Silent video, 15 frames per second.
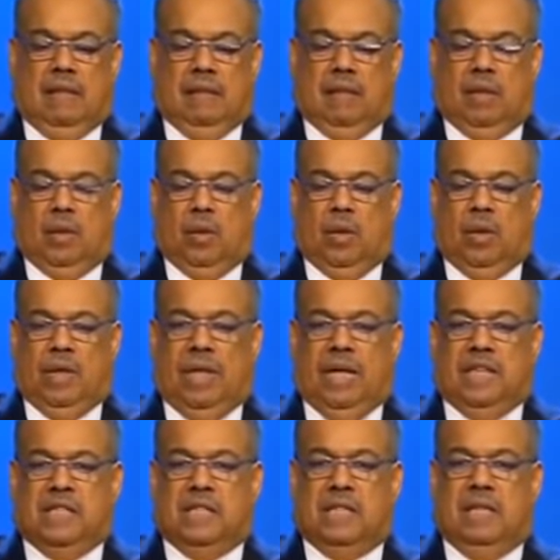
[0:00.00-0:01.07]
The Lord
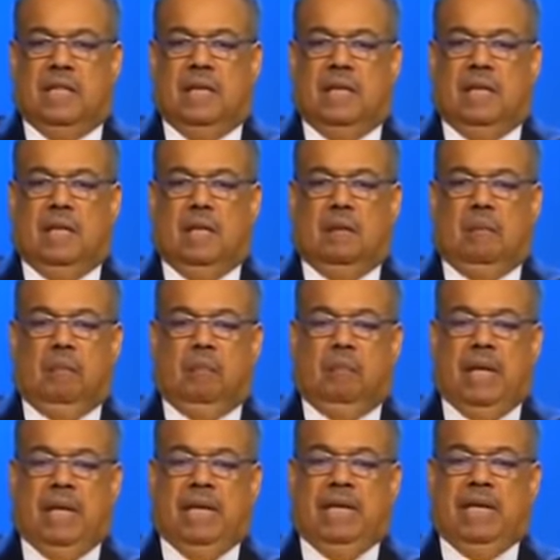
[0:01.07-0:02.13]
has
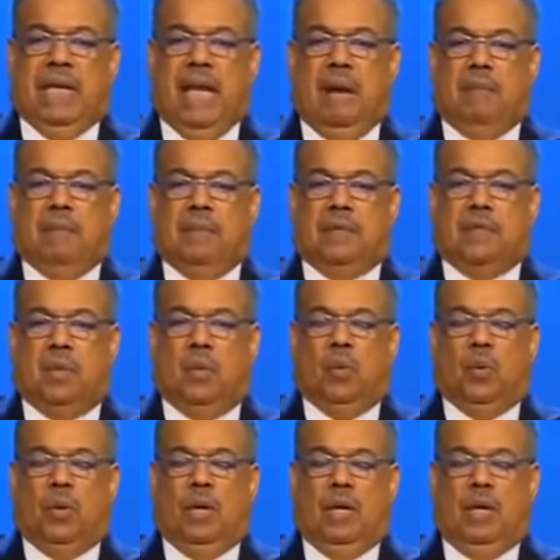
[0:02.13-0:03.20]
made it happen
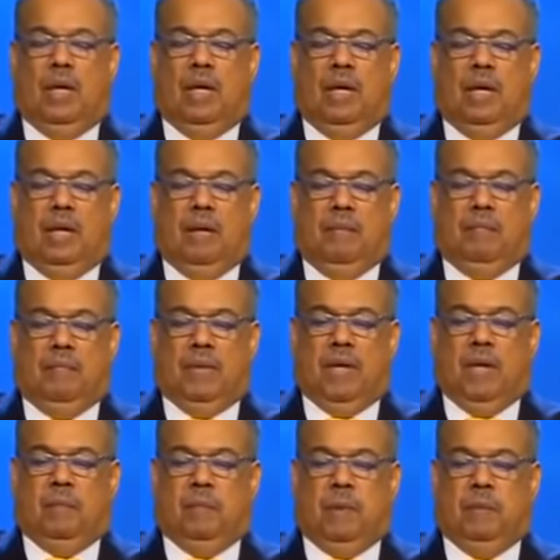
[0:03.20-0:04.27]
so.
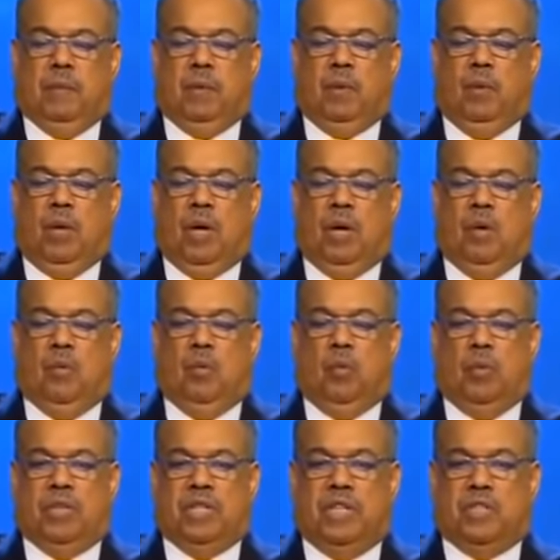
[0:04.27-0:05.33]
There are people who are
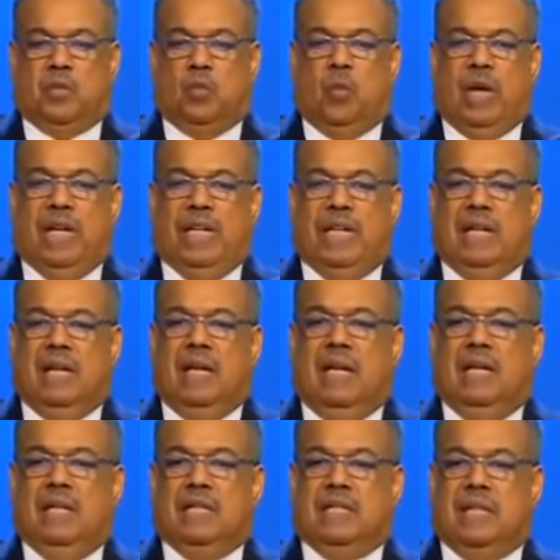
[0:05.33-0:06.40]
just waiting.
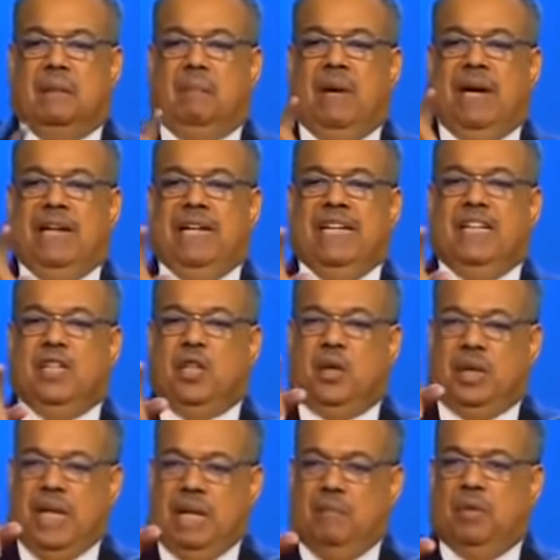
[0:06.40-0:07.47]
Somebody in
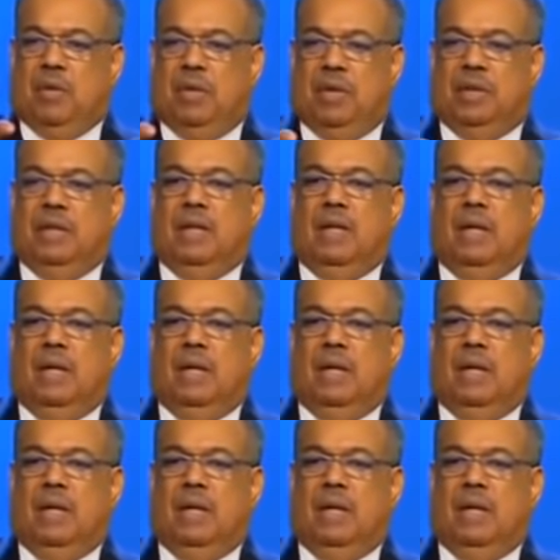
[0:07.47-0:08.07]
your neighborhood